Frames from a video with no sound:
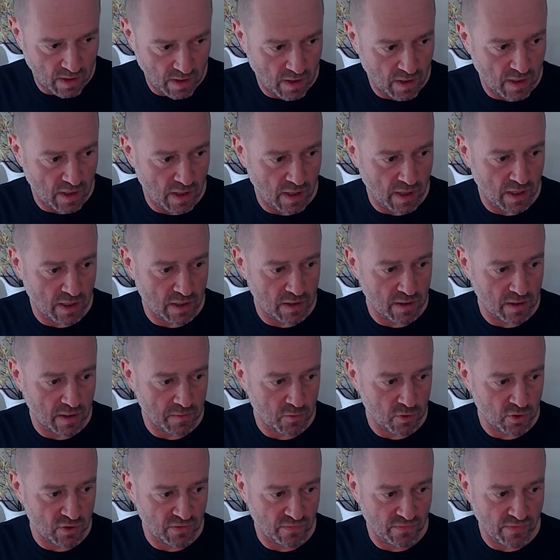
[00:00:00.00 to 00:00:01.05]
And I'm
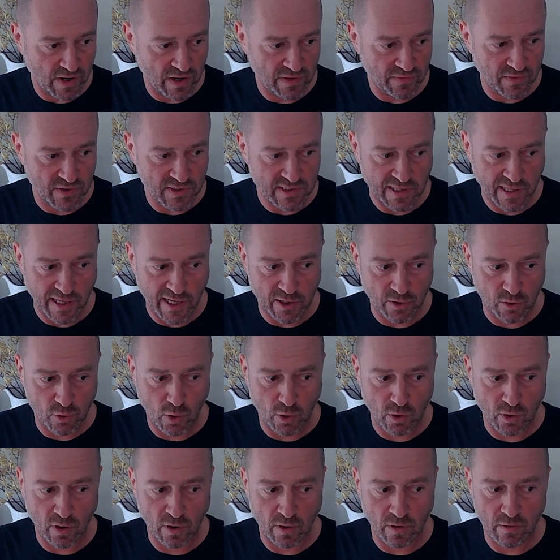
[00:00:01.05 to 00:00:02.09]
going to find this line
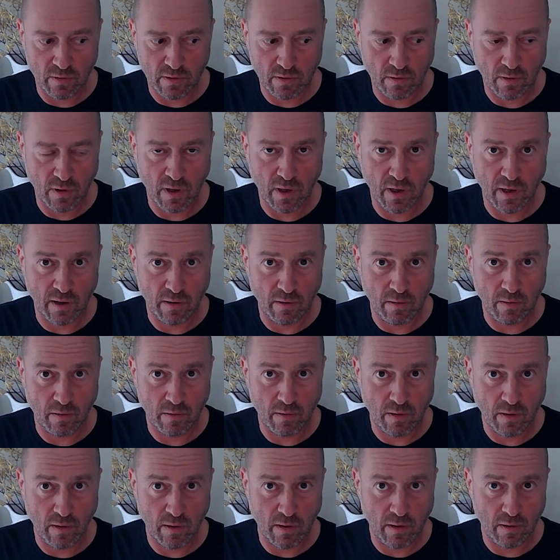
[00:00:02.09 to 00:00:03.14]
total
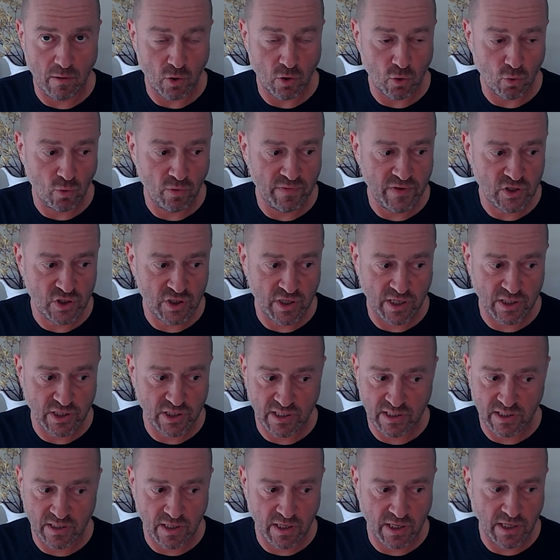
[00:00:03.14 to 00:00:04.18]
rule which I
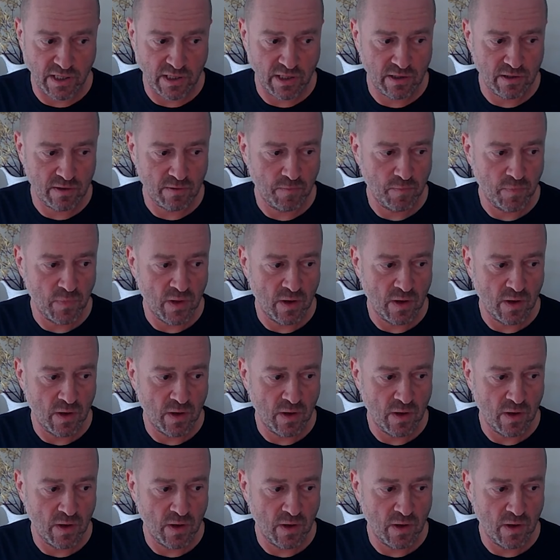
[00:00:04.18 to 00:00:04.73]
just created.